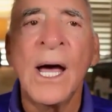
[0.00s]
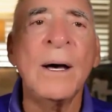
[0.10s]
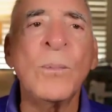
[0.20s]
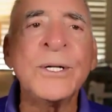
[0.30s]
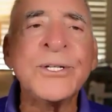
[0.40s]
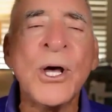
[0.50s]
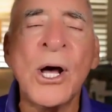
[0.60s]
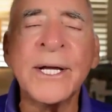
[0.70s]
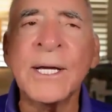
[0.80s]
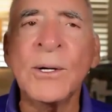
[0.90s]
When
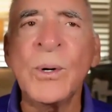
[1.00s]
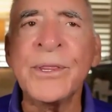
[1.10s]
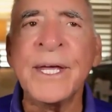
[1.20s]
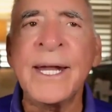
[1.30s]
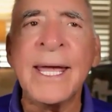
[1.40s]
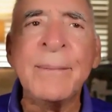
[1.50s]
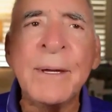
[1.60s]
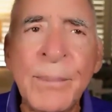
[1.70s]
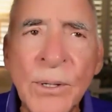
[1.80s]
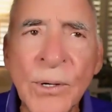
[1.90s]
talking with an
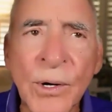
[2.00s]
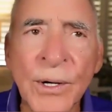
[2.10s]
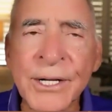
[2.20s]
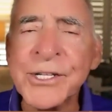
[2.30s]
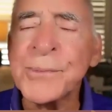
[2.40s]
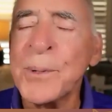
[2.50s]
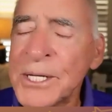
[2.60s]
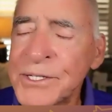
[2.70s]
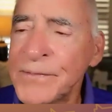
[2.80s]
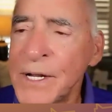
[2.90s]
amiable or an
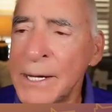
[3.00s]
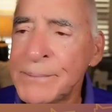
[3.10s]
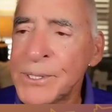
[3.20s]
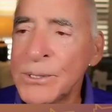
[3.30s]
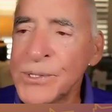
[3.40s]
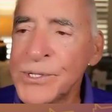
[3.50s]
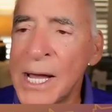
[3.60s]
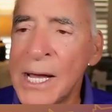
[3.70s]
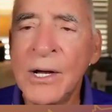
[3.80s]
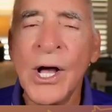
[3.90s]
expressive type social
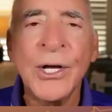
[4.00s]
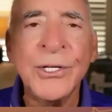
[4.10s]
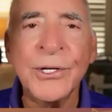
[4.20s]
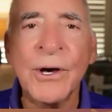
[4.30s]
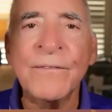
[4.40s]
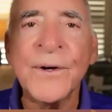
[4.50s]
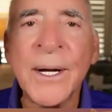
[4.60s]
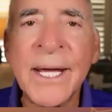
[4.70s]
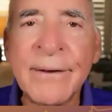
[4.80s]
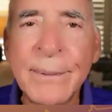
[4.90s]
style, you go
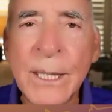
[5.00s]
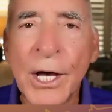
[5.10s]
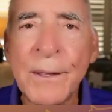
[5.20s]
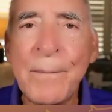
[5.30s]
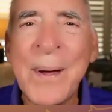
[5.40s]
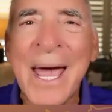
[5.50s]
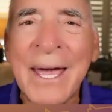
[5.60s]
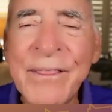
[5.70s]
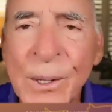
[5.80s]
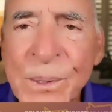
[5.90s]
very heavy on the
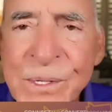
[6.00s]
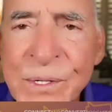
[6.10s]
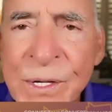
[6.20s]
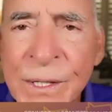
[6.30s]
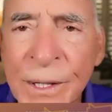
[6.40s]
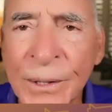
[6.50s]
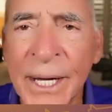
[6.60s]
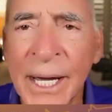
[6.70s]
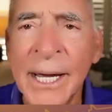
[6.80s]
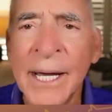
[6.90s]
pathos.
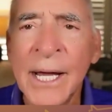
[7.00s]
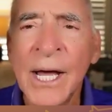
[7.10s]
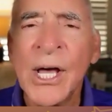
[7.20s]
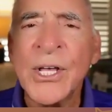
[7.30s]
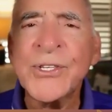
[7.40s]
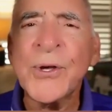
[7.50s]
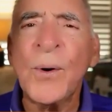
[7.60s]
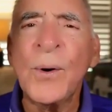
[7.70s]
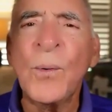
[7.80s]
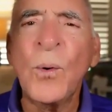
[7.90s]
Okay.
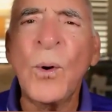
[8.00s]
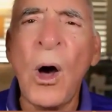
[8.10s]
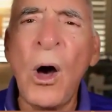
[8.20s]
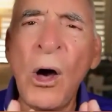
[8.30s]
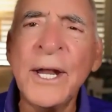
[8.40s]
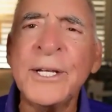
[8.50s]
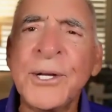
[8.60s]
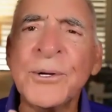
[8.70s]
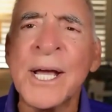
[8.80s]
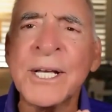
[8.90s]
So audit
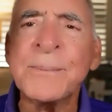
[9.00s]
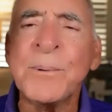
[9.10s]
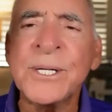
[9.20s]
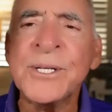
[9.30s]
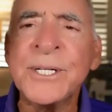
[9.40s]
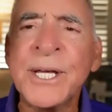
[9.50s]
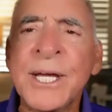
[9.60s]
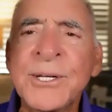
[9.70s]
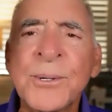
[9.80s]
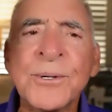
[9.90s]
your next
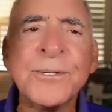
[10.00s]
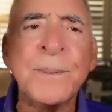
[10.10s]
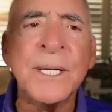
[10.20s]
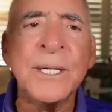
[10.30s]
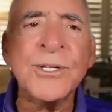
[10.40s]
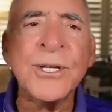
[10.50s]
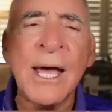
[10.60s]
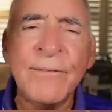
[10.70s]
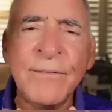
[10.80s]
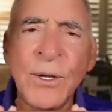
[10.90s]
presentation or speech.
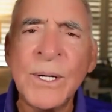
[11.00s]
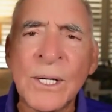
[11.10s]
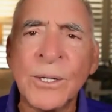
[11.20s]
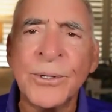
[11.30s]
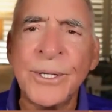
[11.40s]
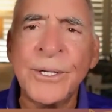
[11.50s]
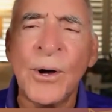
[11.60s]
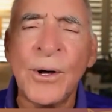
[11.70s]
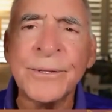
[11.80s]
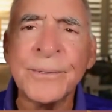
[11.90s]
Have you included
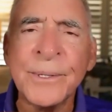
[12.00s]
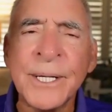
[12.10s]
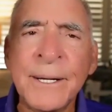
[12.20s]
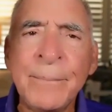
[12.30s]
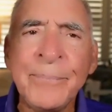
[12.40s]
all three?